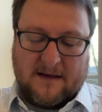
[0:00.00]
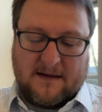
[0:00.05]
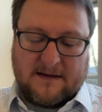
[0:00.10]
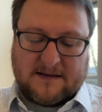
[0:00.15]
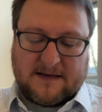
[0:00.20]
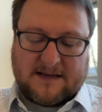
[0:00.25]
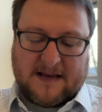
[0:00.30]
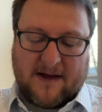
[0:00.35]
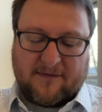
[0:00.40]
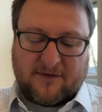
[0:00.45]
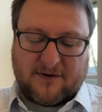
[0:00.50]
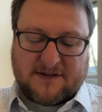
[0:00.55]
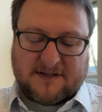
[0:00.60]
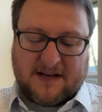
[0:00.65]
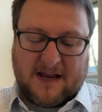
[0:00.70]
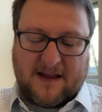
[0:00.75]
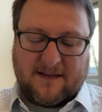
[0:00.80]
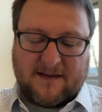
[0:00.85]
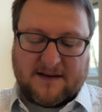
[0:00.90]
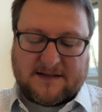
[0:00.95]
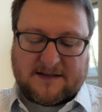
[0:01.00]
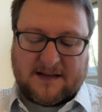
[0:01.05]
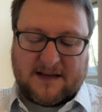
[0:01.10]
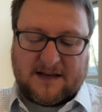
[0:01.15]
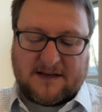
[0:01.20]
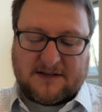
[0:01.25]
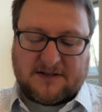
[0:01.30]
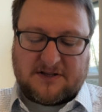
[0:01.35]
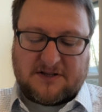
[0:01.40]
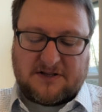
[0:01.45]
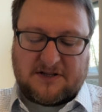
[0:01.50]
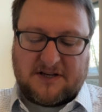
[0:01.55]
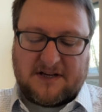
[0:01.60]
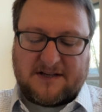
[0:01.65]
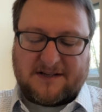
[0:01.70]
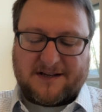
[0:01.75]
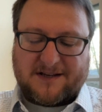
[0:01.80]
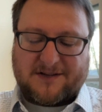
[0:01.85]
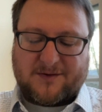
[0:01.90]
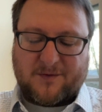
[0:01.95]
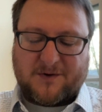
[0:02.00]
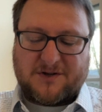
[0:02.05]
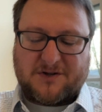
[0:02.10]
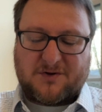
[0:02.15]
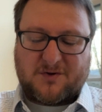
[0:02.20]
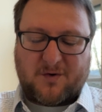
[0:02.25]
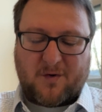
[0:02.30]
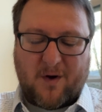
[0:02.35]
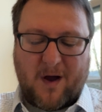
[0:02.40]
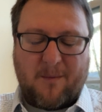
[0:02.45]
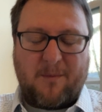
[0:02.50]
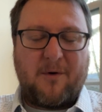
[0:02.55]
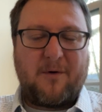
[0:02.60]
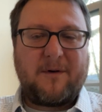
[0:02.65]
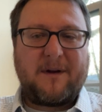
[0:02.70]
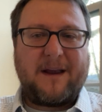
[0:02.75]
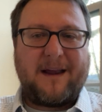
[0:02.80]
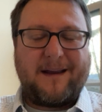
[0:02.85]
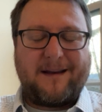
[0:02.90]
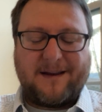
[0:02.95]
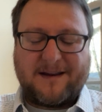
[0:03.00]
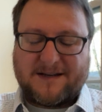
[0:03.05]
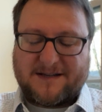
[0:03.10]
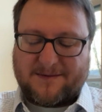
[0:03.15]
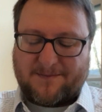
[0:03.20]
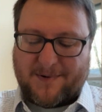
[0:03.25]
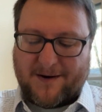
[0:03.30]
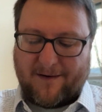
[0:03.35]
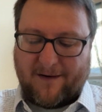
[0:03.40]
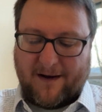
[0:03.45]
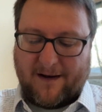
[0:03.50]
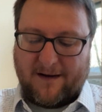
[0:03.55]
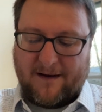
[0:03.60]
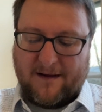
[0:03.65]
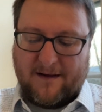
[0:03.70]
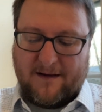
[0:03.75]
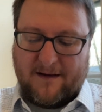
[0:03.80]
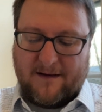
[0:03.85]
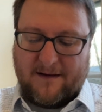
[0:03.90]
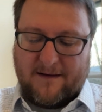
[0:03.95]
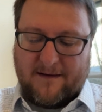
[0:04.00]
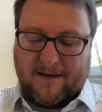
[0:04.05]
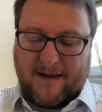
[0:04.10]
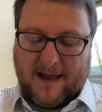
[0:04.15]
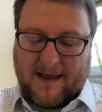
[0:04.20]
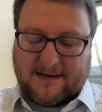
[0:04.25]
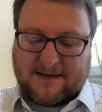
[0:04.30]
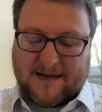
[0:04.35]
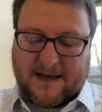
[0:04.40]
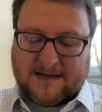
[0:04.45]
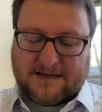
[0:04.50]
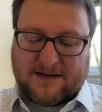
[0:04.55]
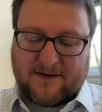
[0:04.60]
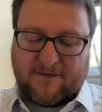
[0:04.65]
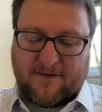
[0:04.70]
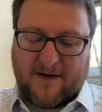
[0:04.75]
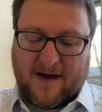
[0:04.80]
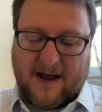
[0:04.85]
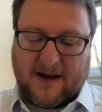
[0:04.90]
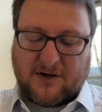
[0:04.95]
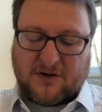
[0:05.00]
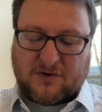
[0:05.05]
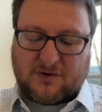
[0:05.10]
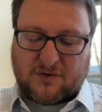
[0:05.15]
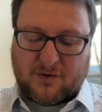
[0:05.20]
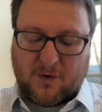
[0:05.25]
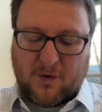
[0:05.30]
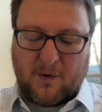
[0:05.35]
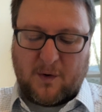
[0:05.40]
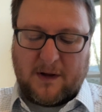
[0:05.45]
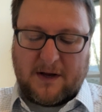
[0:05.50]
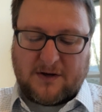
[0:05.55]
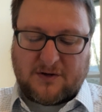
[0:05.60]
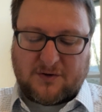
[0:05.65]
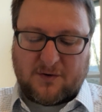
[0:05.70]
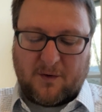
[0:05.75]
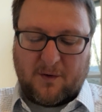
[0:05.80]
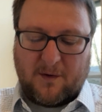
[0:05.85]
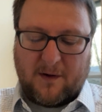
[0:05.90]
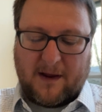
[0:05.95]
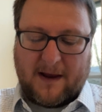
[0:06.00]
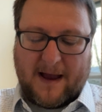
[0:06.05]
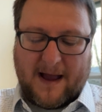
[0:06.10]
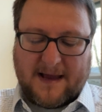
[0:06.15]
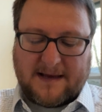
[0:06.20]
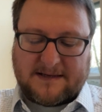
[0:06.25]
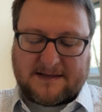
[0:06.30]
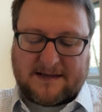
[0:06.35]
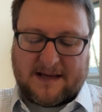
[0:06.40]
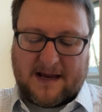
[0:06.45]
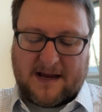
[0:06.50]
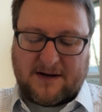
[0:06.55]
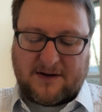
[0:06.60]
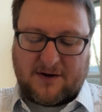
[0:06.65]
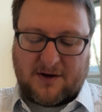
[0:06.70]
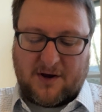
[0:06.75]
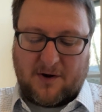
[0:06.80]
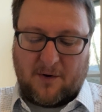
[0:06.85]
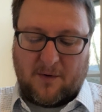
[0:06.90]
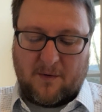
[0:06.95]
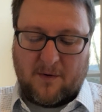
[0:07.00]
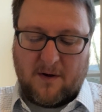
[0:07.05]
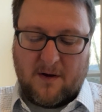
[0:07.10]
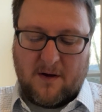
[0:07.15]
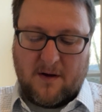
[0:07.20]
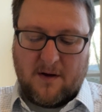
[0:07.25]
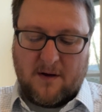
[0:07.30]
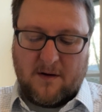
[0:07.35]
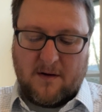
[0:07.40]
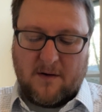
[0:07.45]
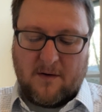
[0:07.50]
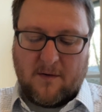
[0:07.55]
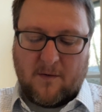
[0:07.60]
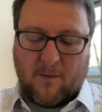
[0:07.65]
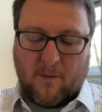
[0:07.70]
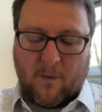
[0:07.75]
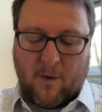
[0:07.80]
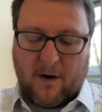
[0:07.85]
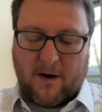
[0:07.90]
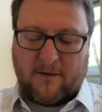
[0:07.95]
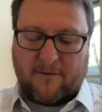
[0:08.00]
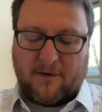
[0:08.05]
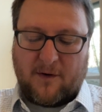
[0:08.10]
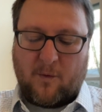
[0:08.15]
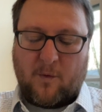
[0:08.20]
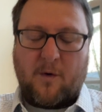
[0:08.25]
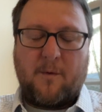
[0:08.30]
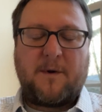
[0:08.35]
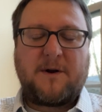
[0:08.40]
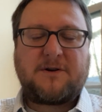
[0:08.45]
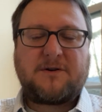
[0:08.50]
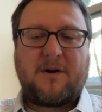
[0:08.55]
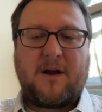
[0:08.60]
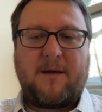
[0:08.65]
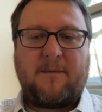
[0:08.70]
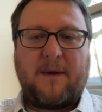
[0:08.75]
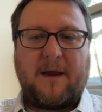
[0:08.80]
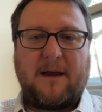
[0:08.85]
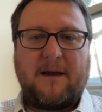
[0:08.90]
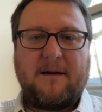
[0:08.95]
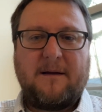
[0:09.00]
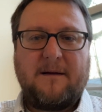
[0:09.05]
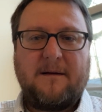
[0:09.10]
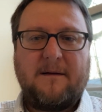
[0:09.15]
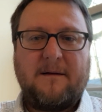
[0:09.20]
he says, after saying these things, Jesus was troubled in his spirit and testified, truly, truly, I say to you, one of you will betray me.